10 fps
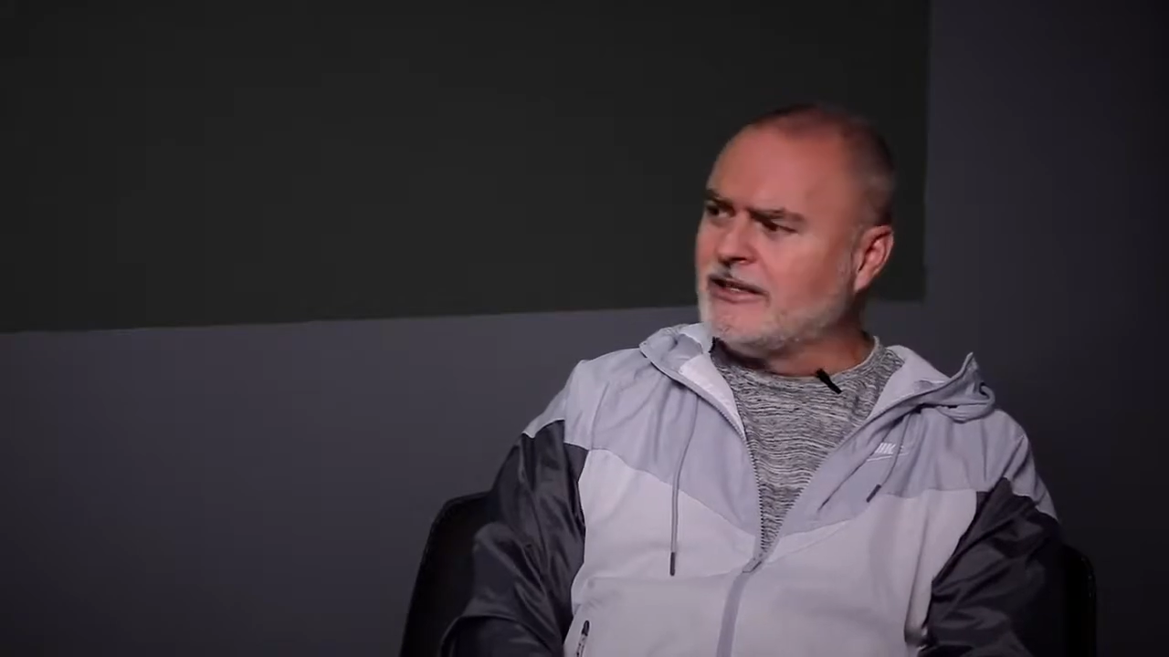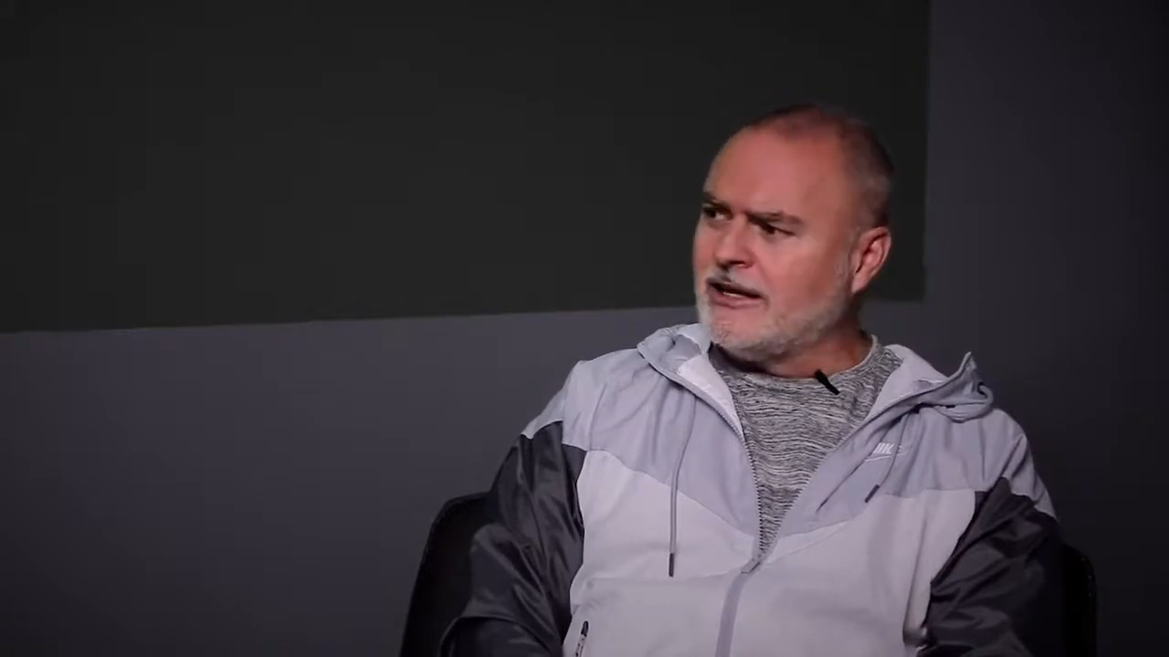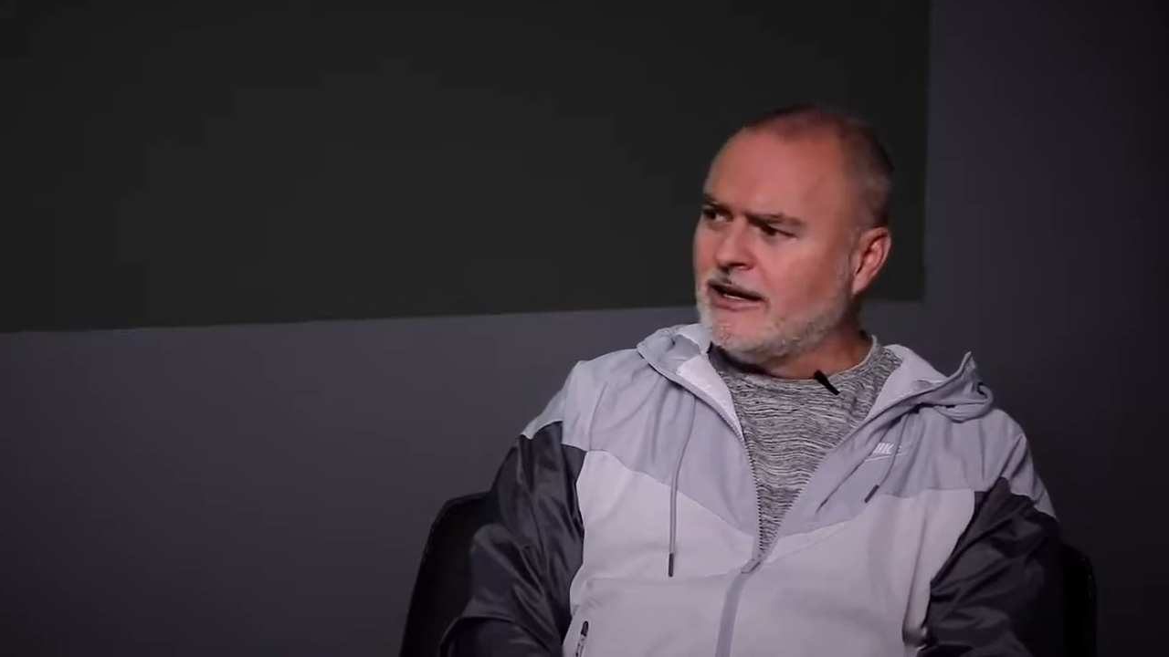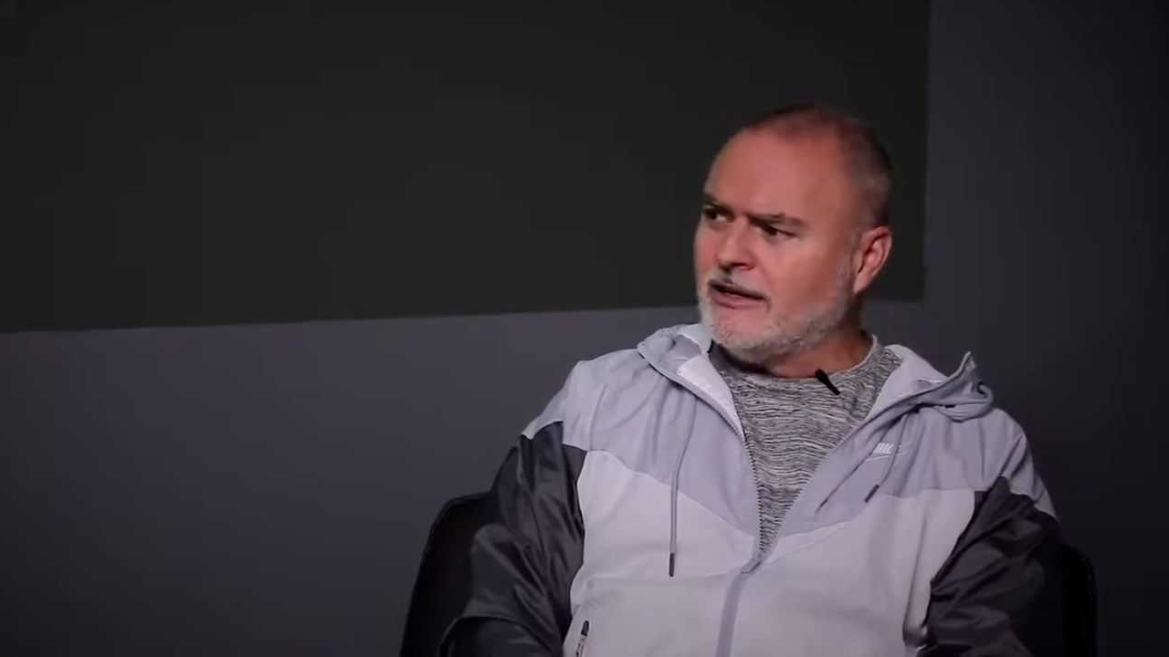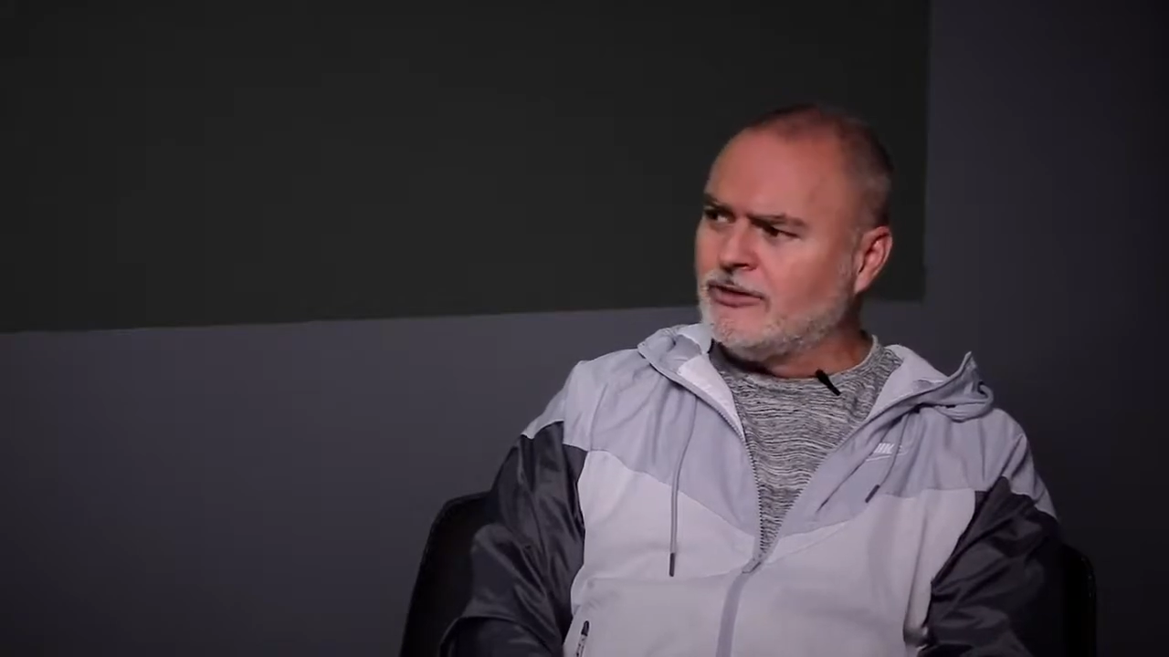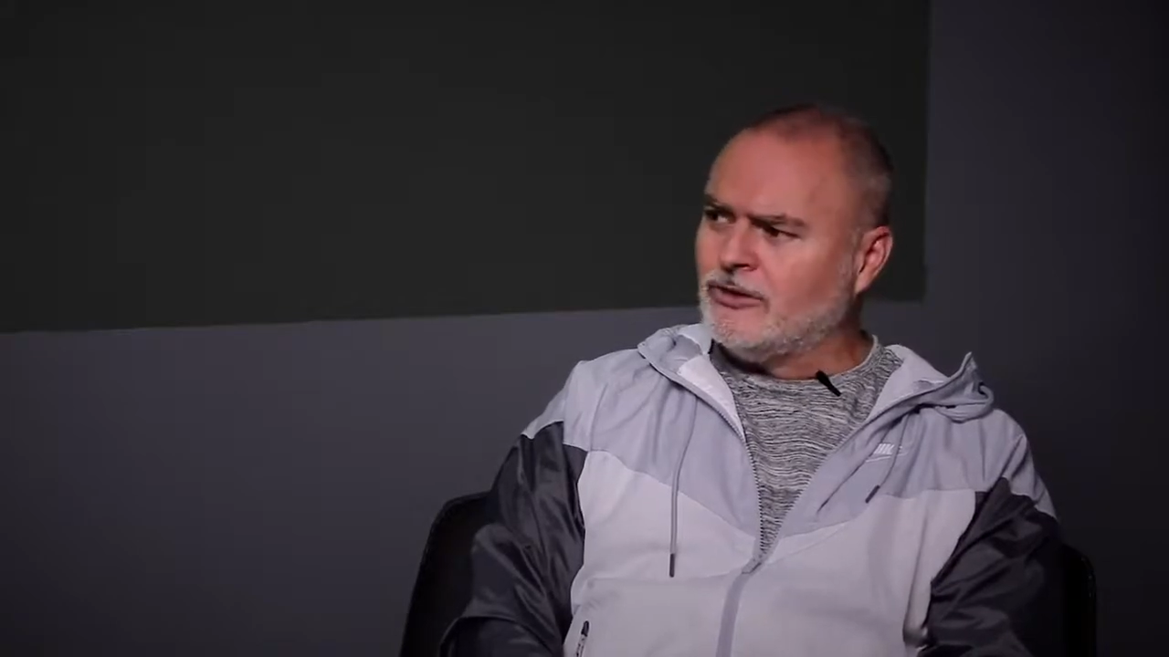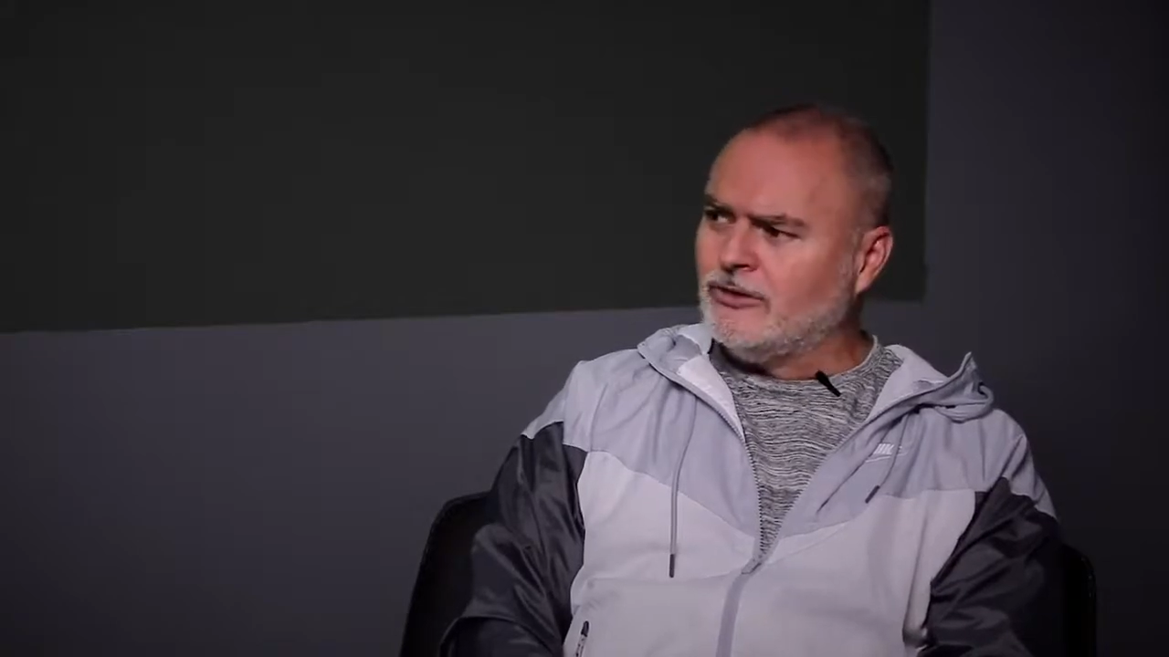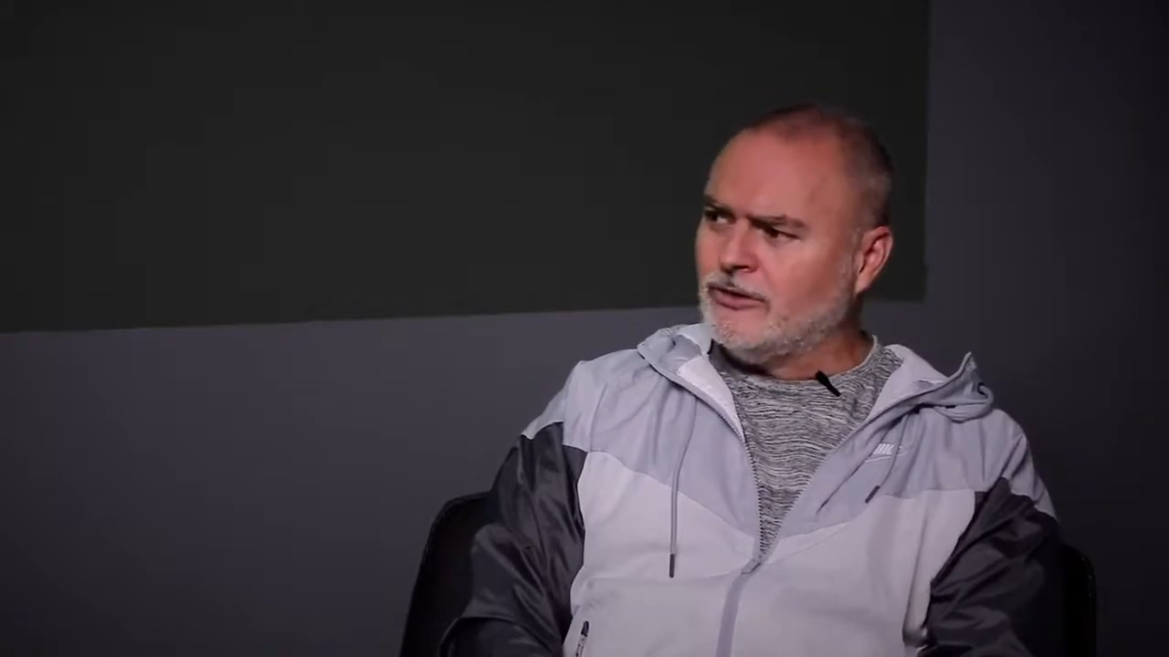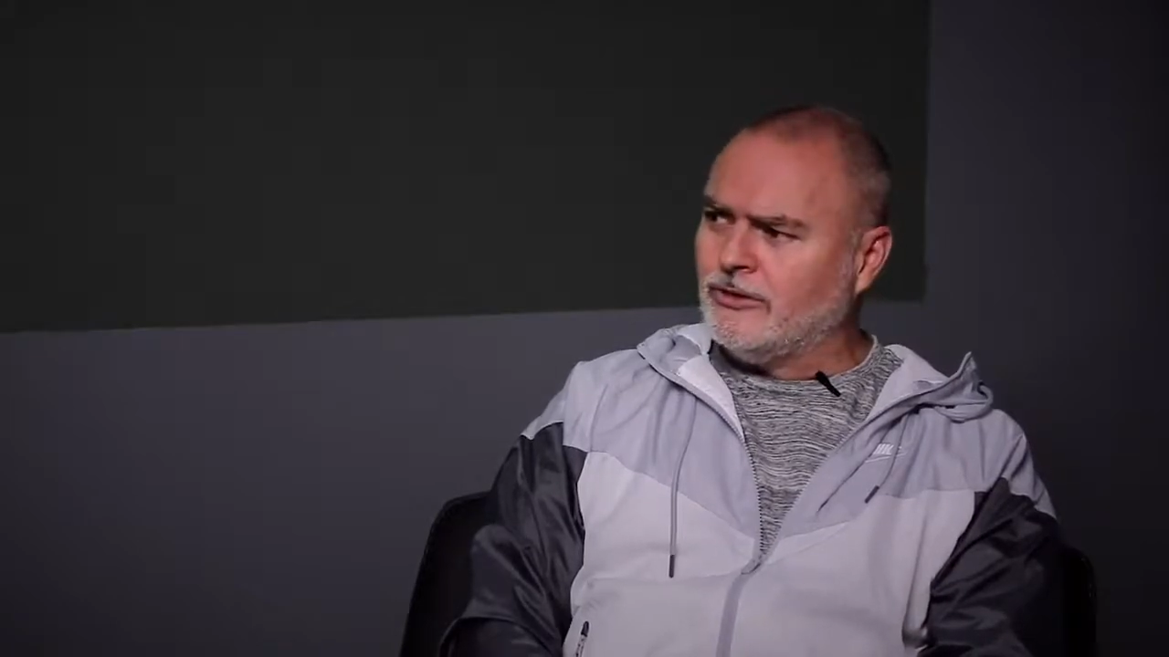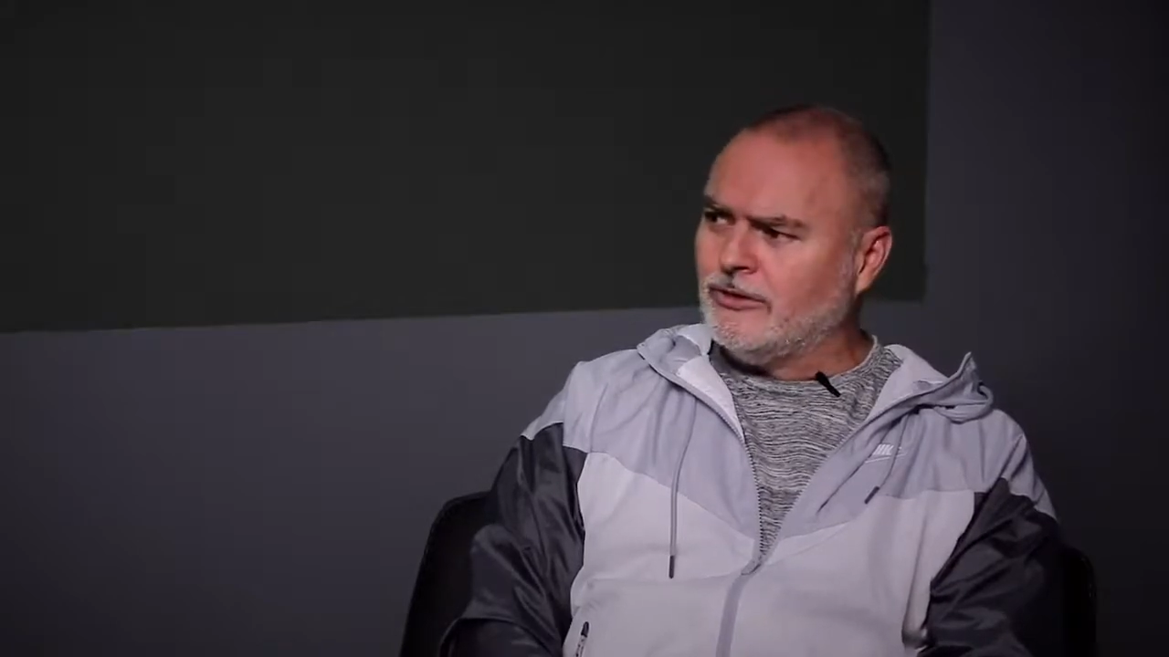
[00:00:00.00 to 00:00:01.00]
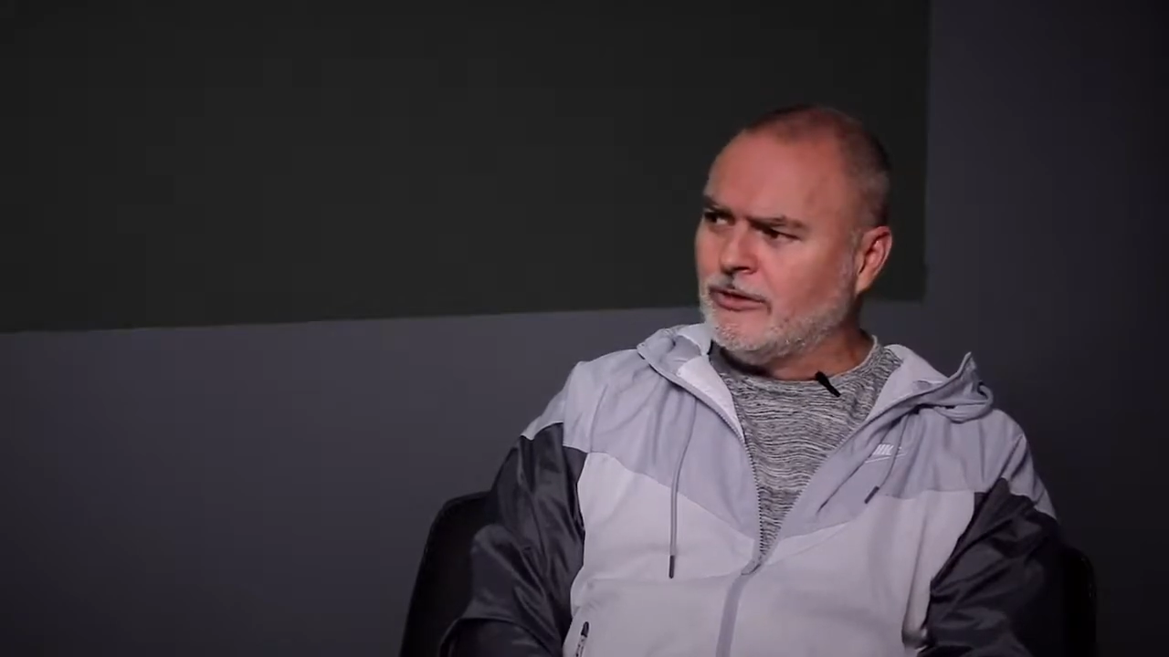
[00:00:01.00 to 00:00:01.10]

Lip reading: sellout to